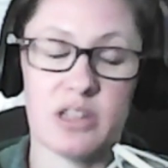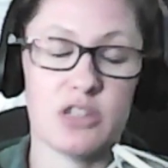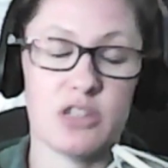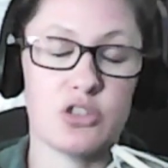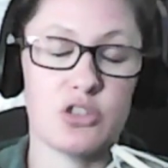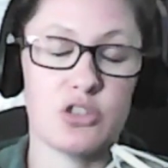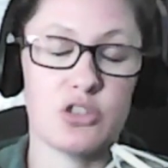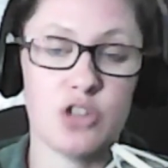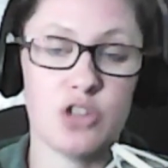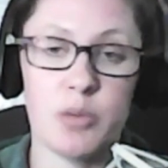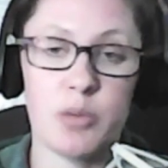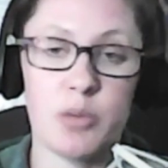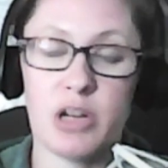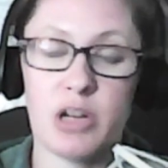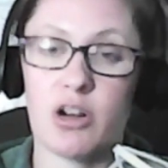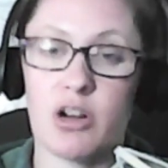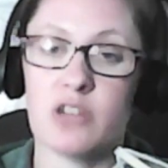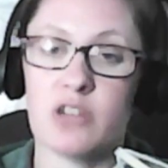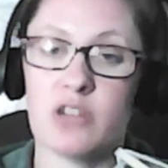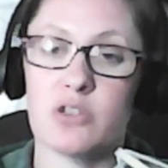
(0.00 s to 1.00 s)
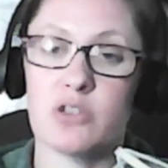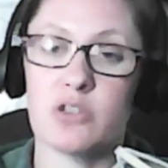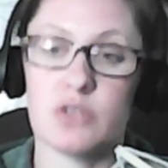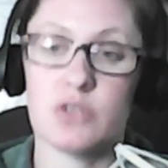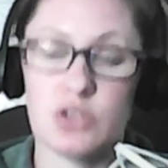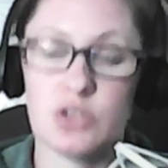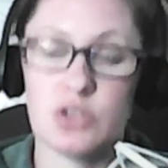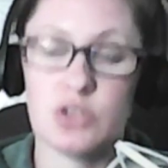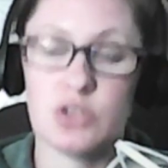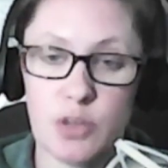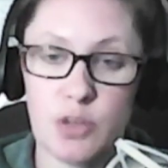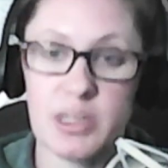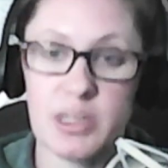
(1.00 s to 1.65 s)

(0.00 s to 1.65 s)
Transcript: There's so many crossovers, so many